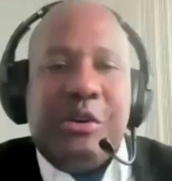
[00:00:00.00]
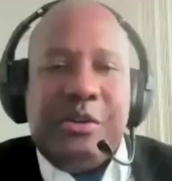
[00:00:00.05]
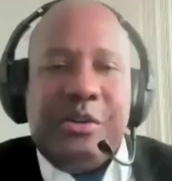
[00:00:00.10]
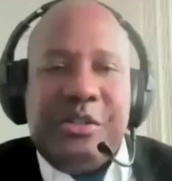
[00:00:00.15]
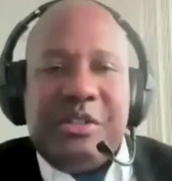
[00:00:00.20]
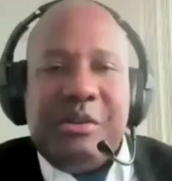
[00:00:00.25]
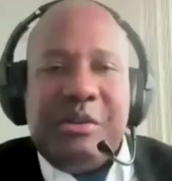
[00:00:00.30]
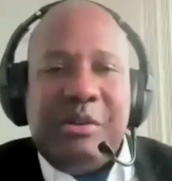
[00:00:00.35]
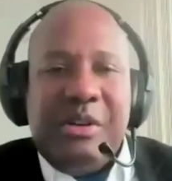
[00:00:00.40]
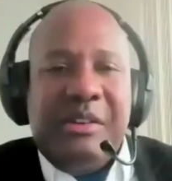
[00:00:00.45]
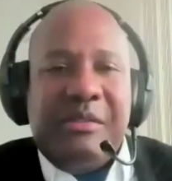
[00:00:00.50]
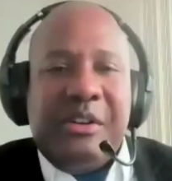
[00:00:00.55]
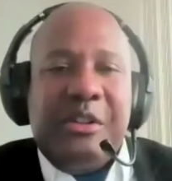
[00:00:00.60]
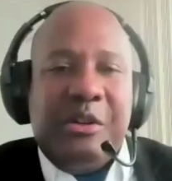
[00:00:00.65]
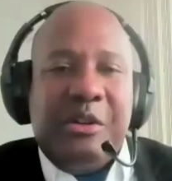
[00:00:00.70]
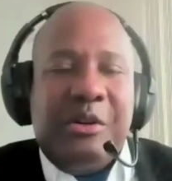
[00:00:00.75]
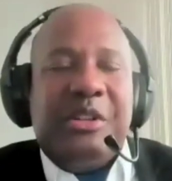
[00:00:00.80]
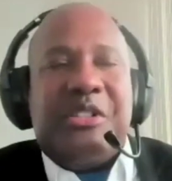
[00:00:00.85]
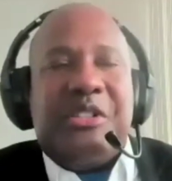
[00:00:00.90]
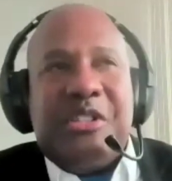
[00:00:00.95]
euros, even
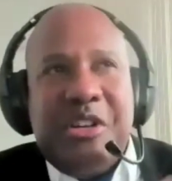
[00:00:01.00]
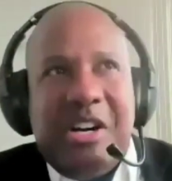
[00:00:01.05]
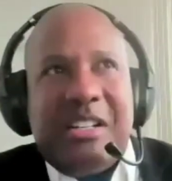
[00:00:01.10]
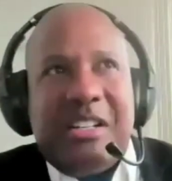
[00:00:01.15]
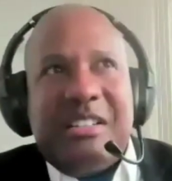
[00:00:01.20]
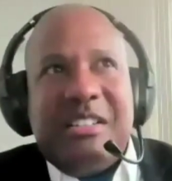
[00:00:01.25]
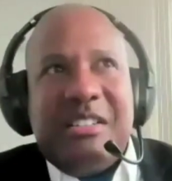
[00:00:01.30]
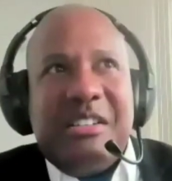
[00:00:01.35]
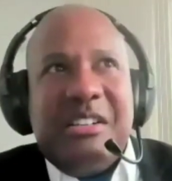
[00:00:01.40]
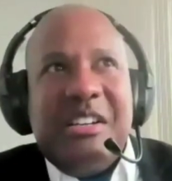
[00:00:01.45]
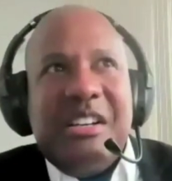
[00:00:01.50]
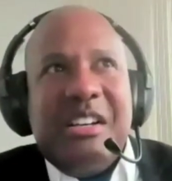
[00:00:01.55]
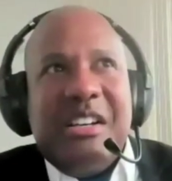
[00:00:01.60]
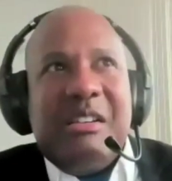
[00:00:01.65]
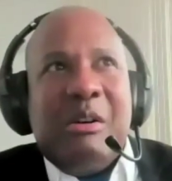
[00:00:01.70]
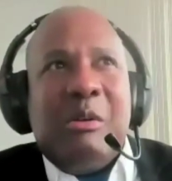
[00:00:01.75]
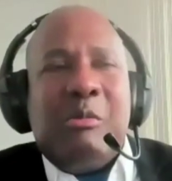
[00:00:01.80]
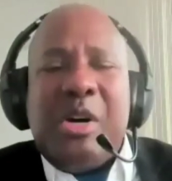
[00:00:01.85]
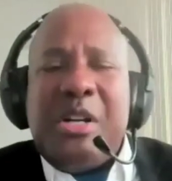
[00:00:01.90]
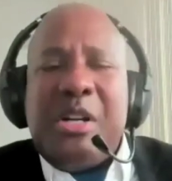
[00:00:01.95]
though it's not.
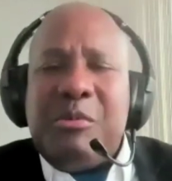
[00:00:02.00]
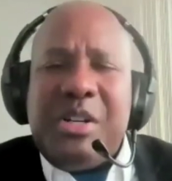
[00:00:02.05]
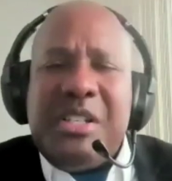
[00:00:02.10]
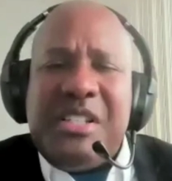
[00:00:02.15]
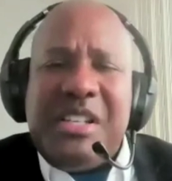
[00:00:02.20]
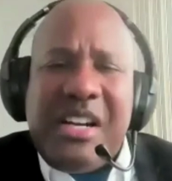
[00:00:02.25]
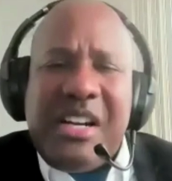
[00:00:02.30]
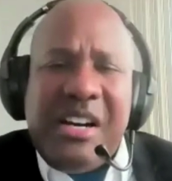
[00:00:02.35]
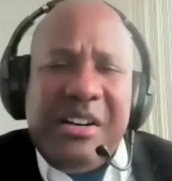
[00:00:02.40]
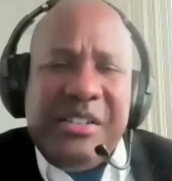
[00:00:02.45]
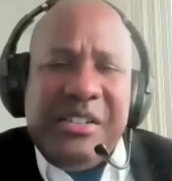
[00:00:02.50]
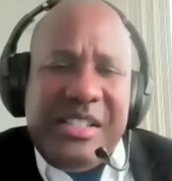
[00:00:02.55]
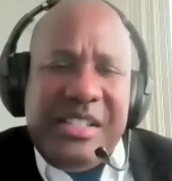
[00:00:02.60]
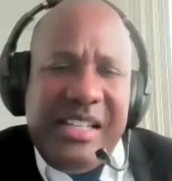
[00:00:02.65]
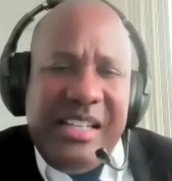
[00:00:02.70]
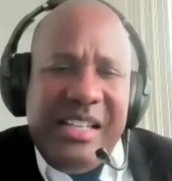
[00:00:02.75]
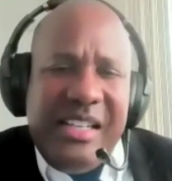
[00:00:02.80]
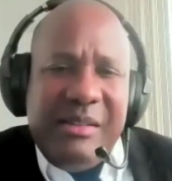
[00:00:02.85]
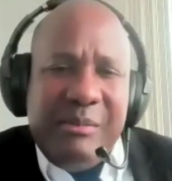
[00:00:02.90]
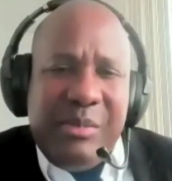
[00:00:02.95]
What is the
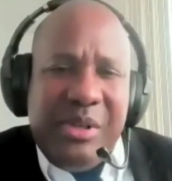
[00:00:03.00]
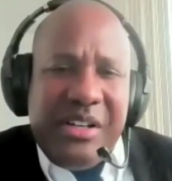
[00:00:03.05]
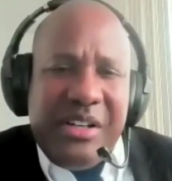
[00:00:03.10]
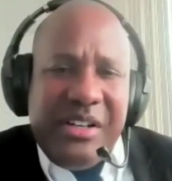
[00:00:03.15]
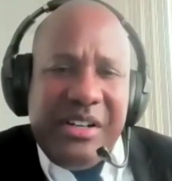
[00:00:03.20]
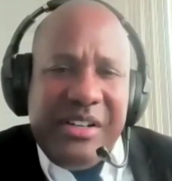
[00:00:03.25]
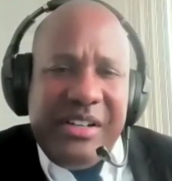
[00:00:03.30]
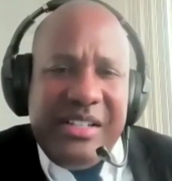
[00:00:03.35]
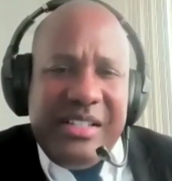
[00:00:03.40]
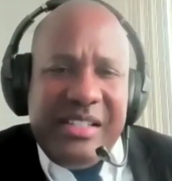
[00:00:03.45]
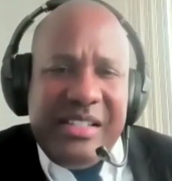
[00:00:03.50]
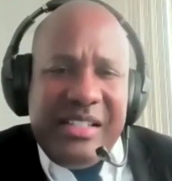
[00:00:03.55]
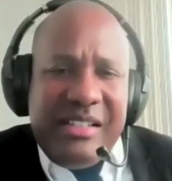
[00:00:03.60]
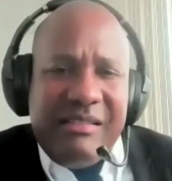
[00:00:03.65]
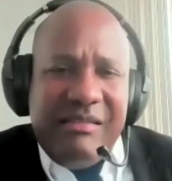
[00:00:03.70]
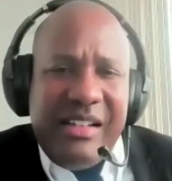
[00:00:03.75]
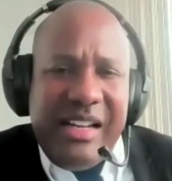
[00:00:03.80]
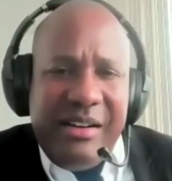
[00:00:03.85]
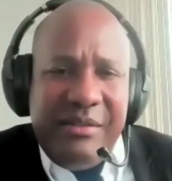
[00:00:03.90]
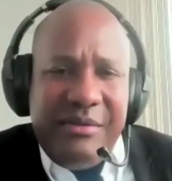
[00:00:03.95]
currency in Bulgaria? Is it
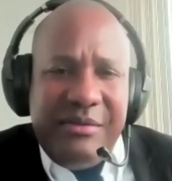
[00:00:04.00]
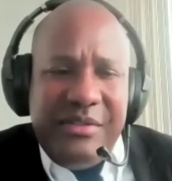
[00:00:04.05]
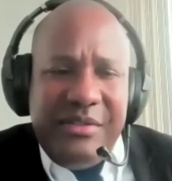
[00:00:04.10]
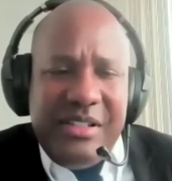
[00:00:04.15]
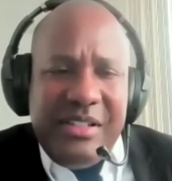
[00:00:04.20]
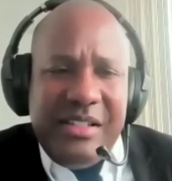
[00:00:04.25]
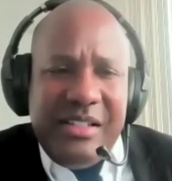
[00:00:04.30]
lev?